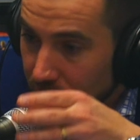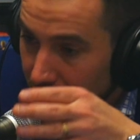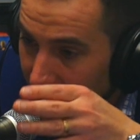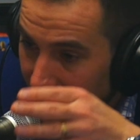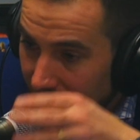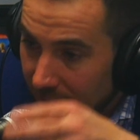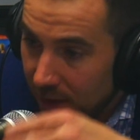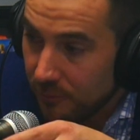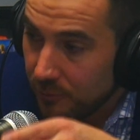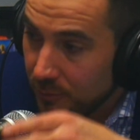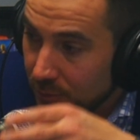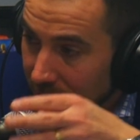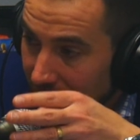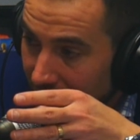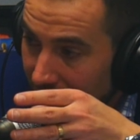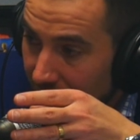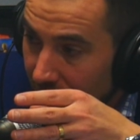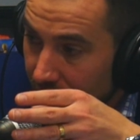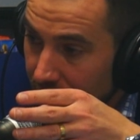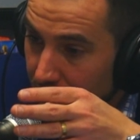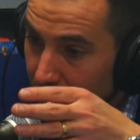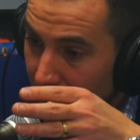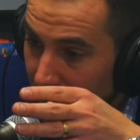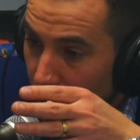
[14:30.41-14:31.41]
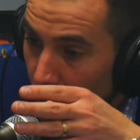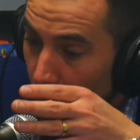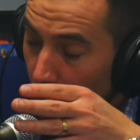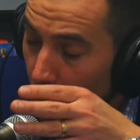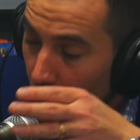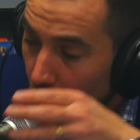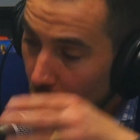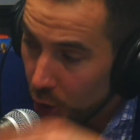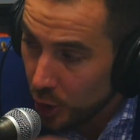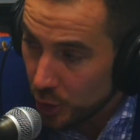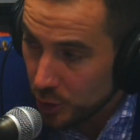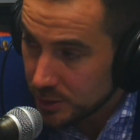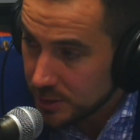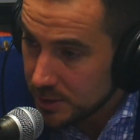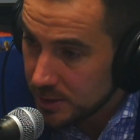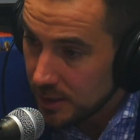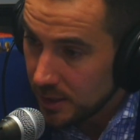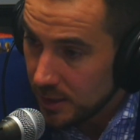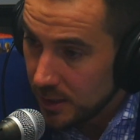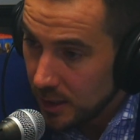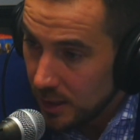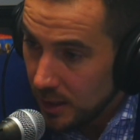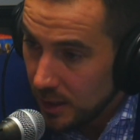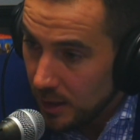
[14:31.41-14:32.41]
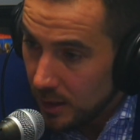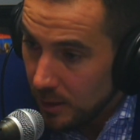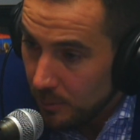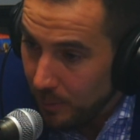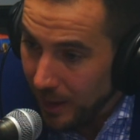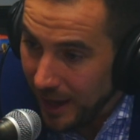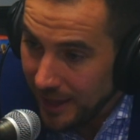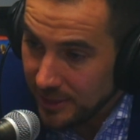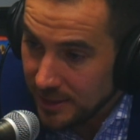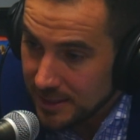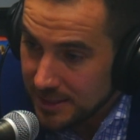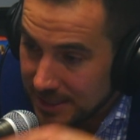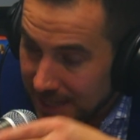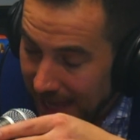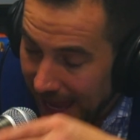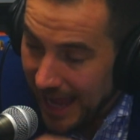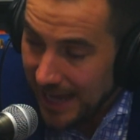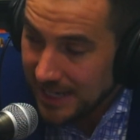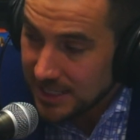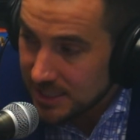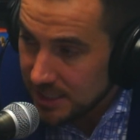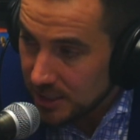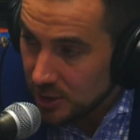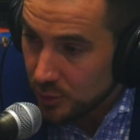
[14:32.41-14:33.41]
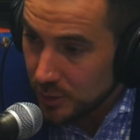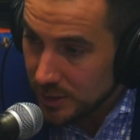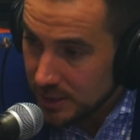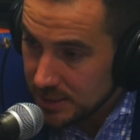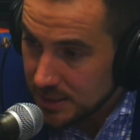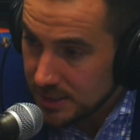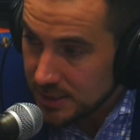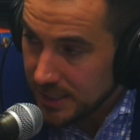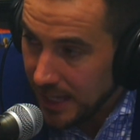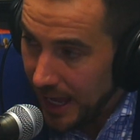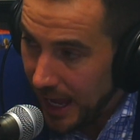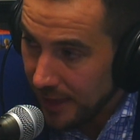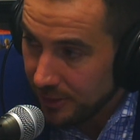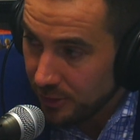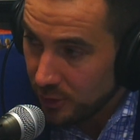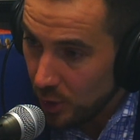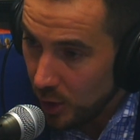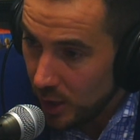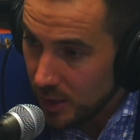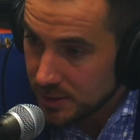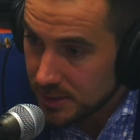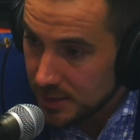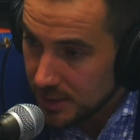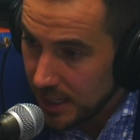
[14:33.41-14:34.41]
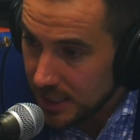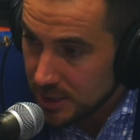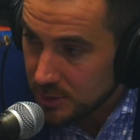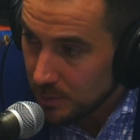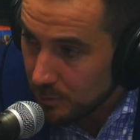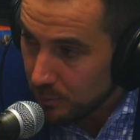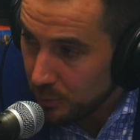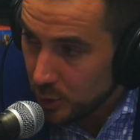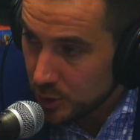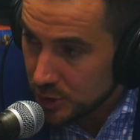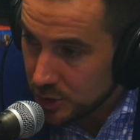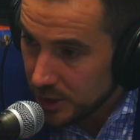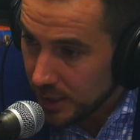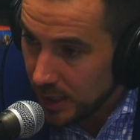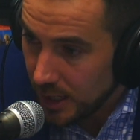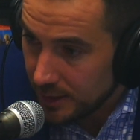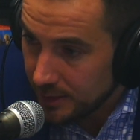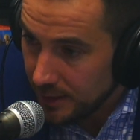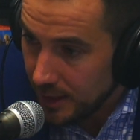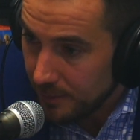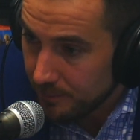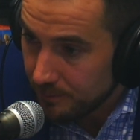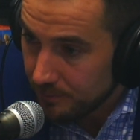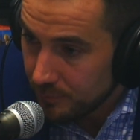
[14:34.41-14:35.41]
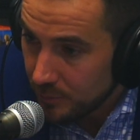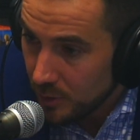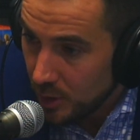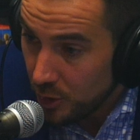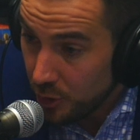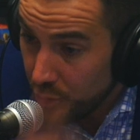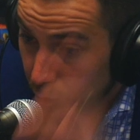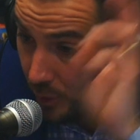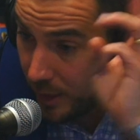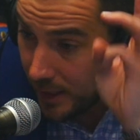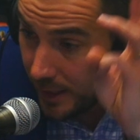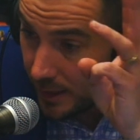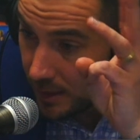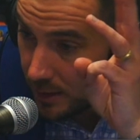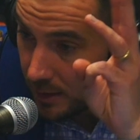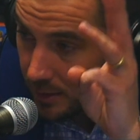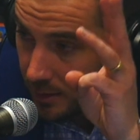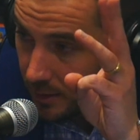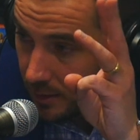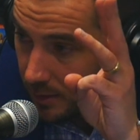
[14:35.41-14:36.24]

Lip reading: they have been hurt by the tax increases Kathy Austin has been pushing on them. 3.